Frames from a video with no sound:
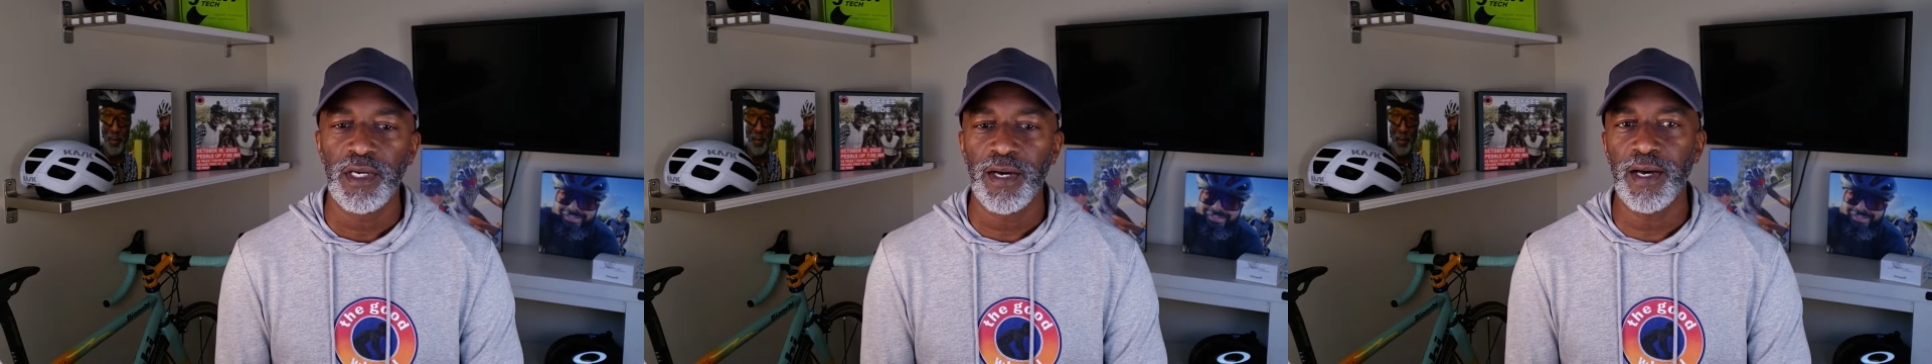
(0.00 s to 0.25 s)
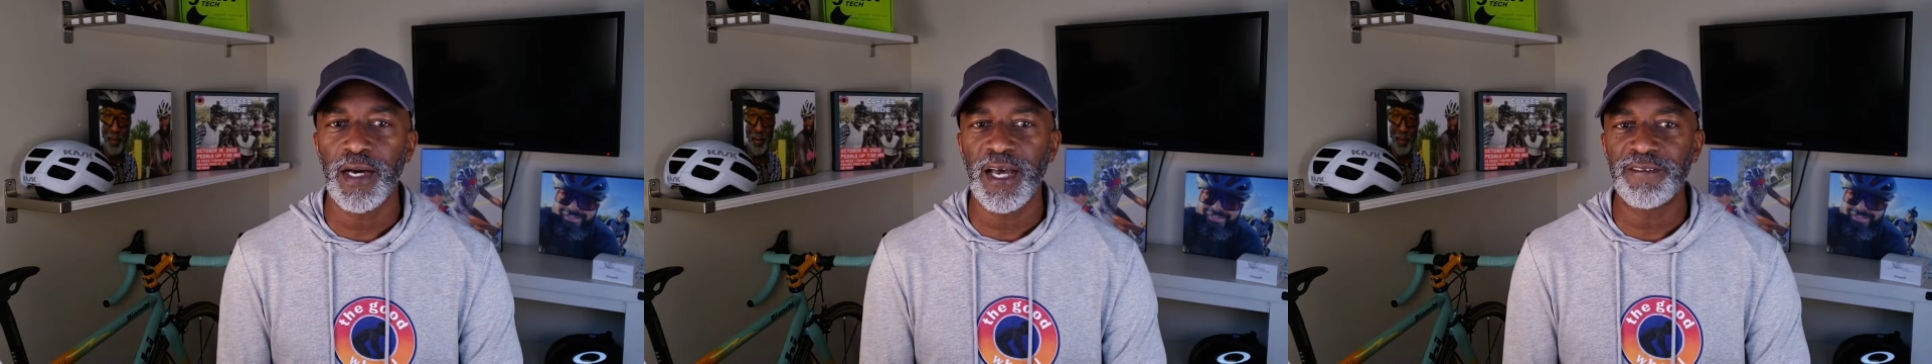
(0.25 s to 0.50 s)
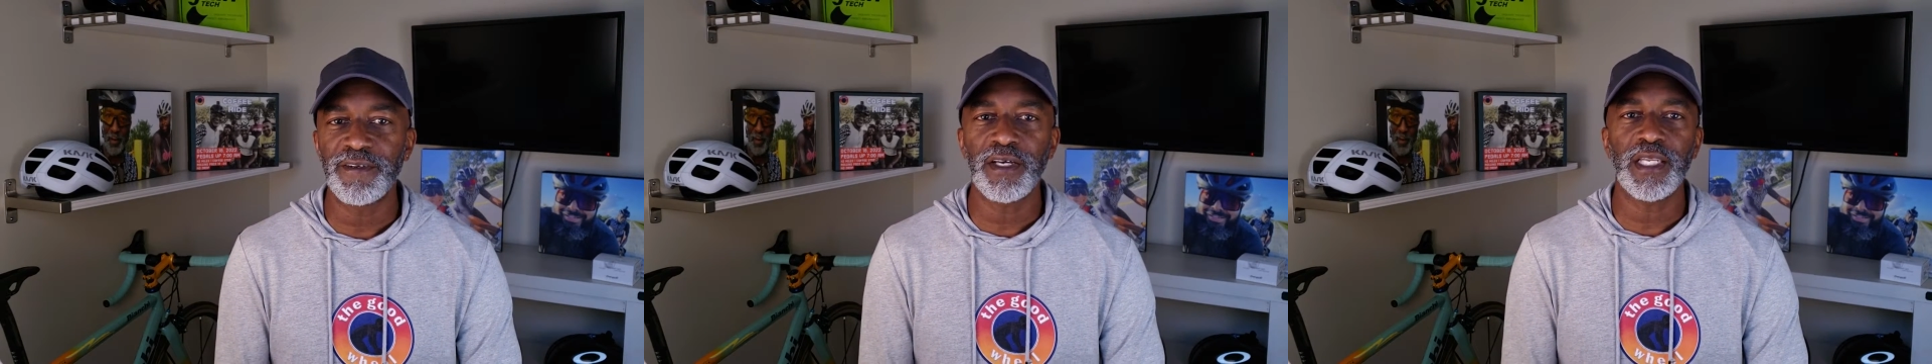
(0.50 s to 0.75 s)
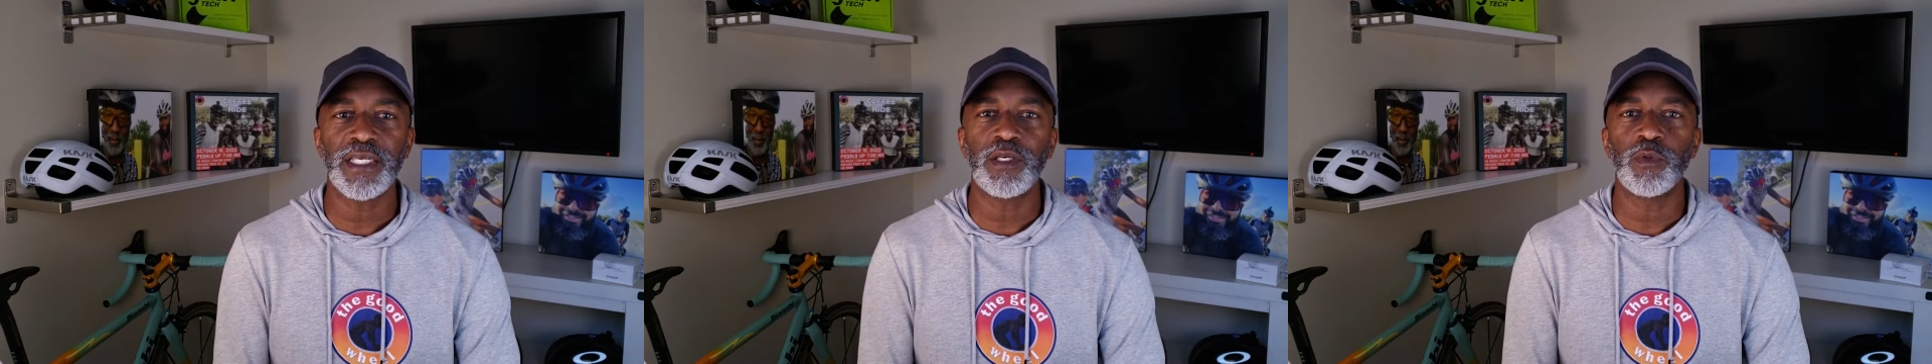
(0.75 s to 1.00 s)
I
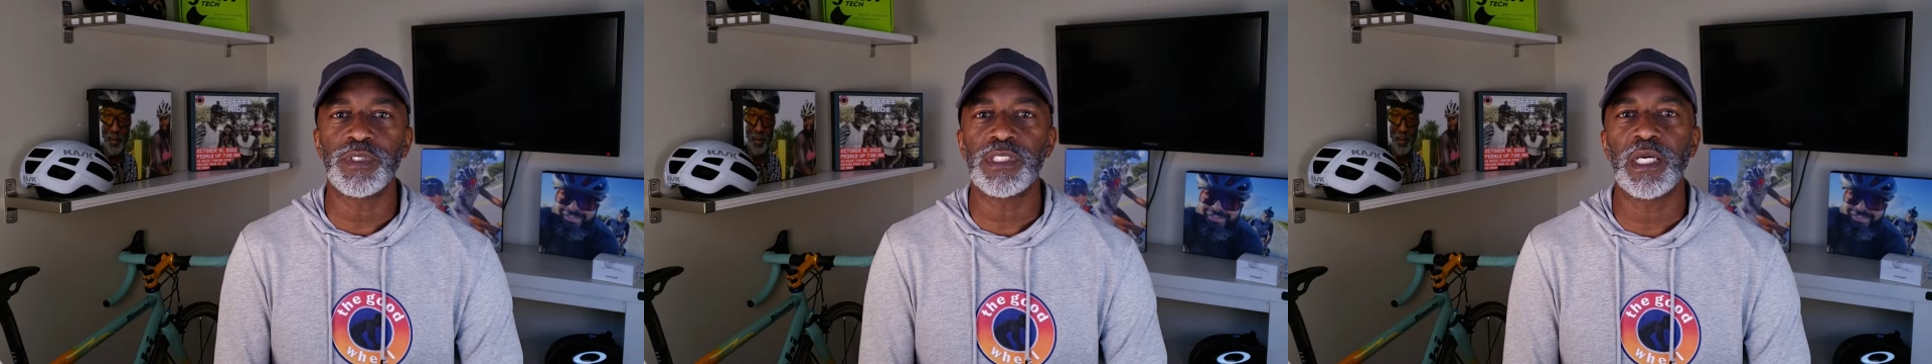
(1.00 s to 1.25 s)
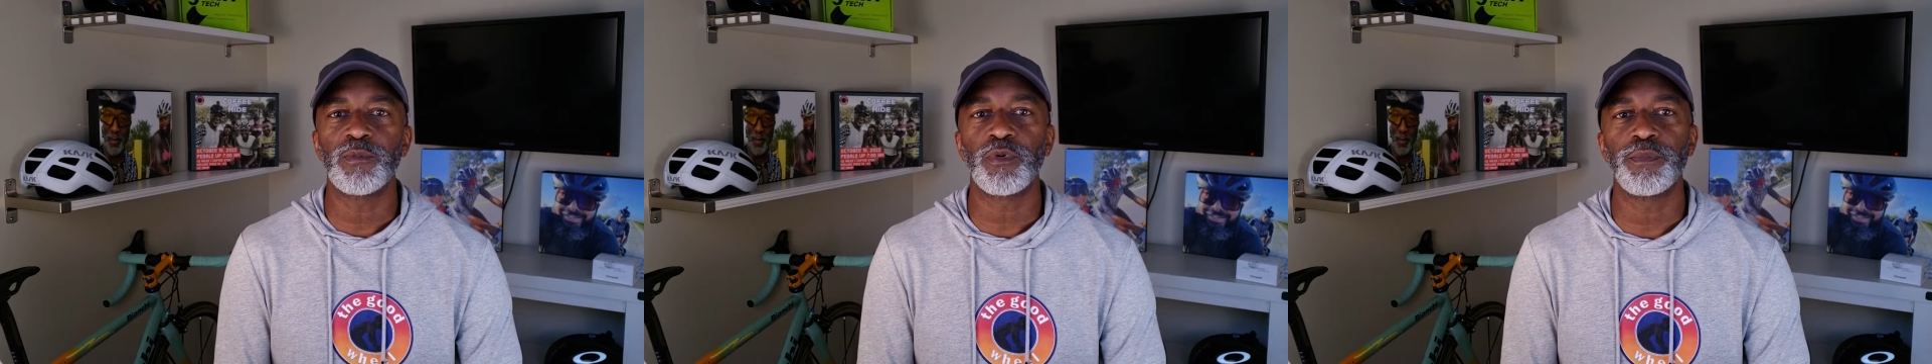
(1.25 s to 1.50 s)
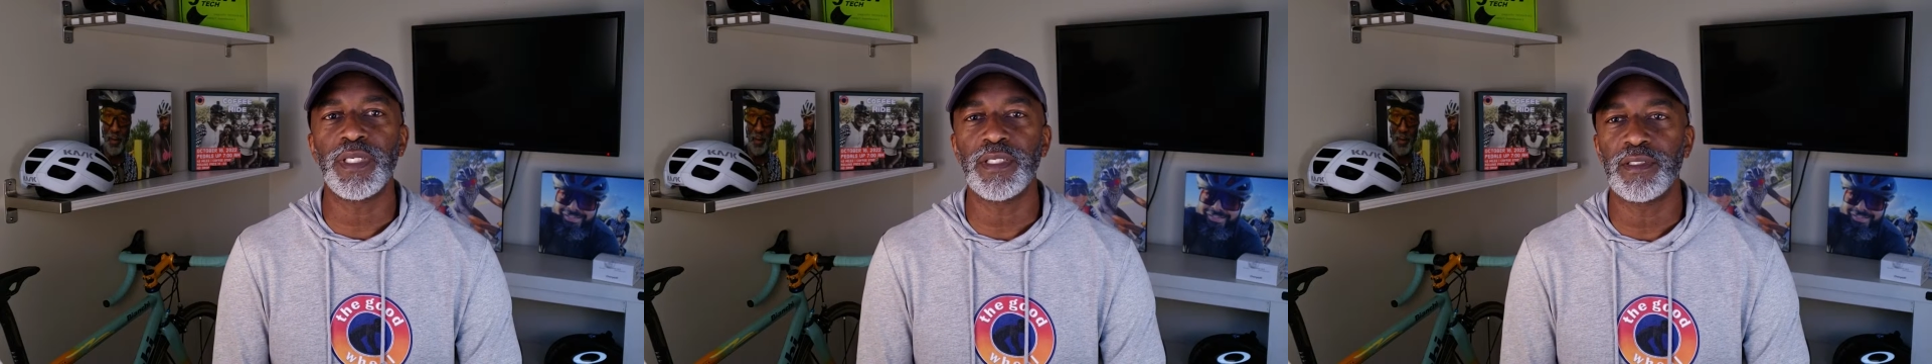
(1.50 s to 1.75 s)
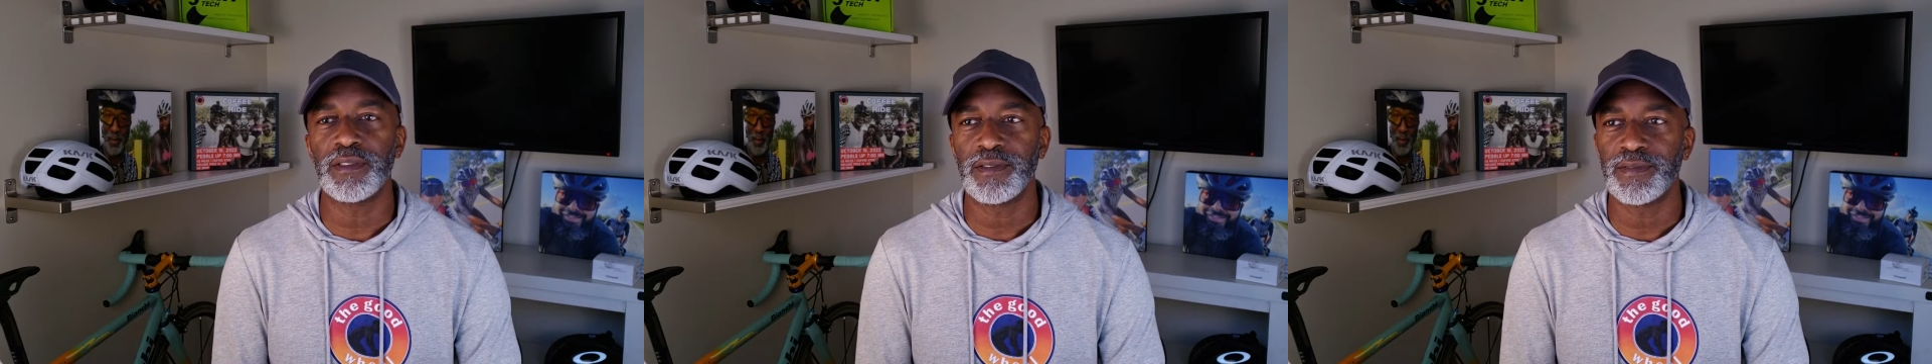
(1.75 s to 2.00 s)
felt like it was time for me
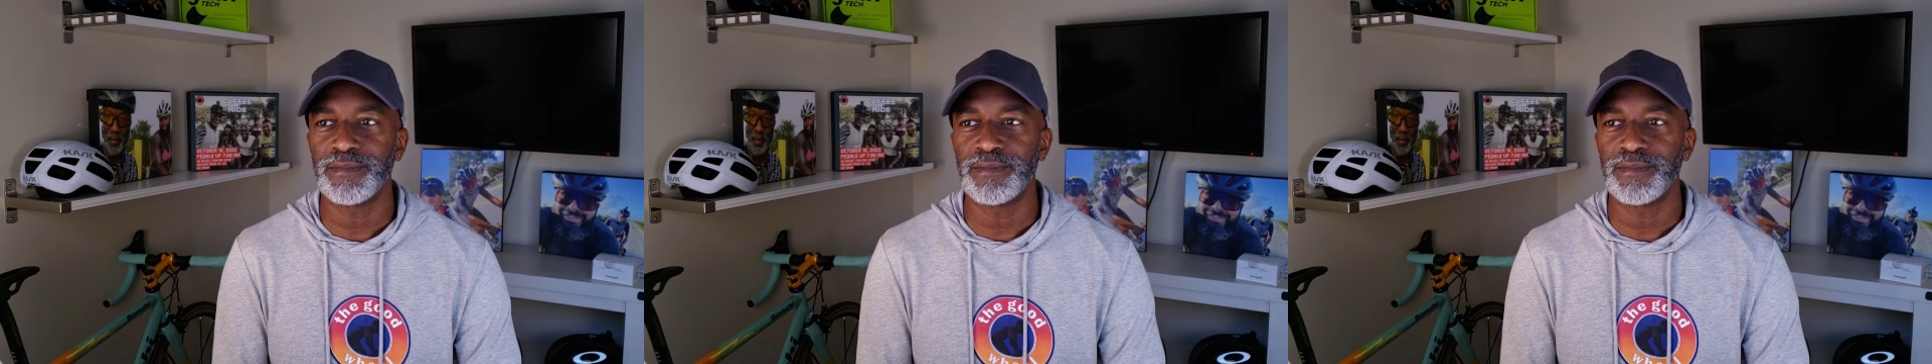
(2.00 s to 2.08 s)
to